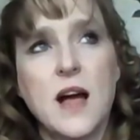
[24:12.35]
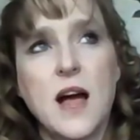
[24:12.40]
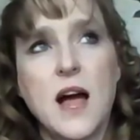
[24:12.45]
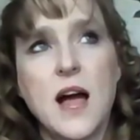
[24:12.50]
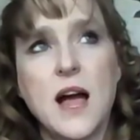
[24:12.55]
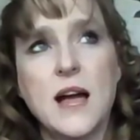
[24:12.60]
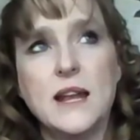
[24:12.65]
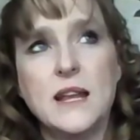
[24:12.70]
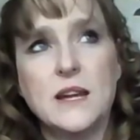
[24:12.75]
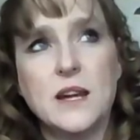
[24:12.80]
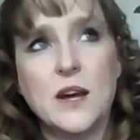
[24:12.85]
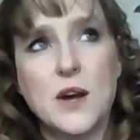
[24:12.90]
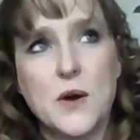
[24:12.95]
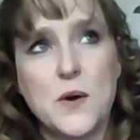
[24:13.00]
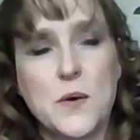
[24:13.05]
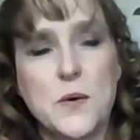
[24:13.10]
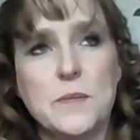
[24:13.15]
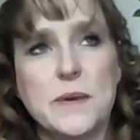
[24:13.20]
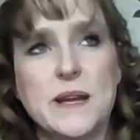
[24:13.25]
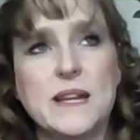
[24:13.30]

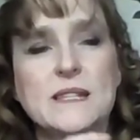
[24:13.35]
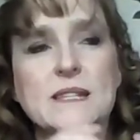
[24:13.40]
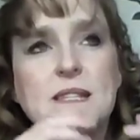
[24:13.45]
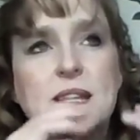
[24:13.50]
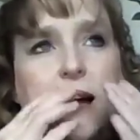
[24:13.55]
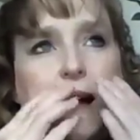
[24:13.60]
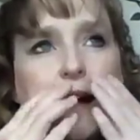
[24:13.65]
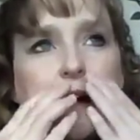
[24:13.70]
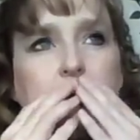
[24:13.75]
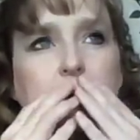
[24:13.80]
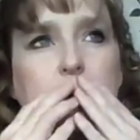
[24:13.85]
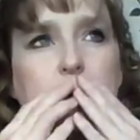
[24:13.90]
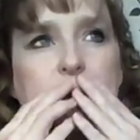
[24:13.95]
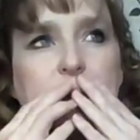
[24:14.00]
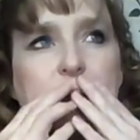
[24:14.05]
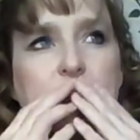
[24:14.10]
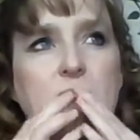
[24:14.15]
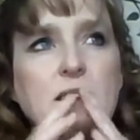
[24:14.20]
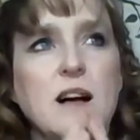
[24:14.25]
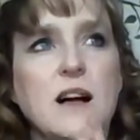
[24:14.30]
honeycomb. It's that, what
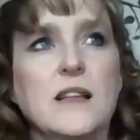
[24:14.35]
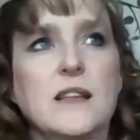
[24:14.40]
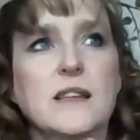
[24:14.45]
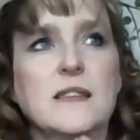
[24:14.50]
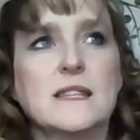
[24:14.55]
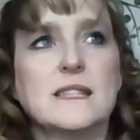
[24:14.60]
do they call it?